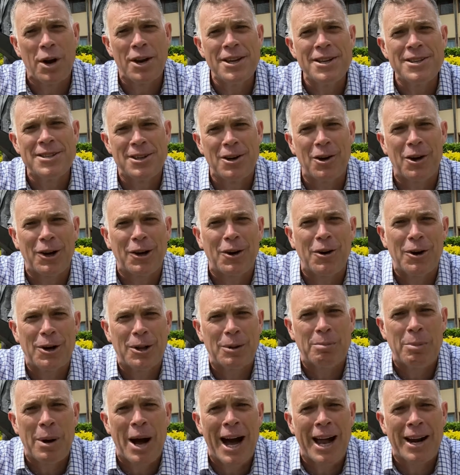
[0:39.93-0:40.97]
is an
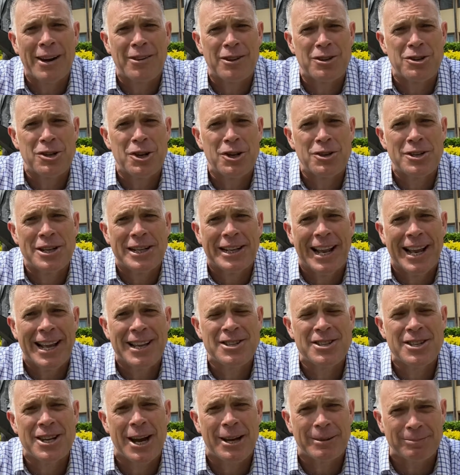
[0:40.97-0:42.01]
iconic part of the Churchie
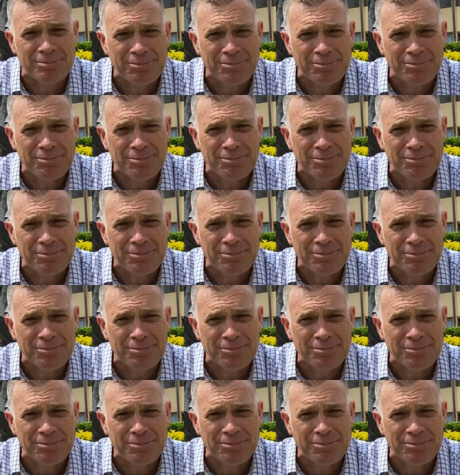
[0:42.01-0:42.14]
landscape.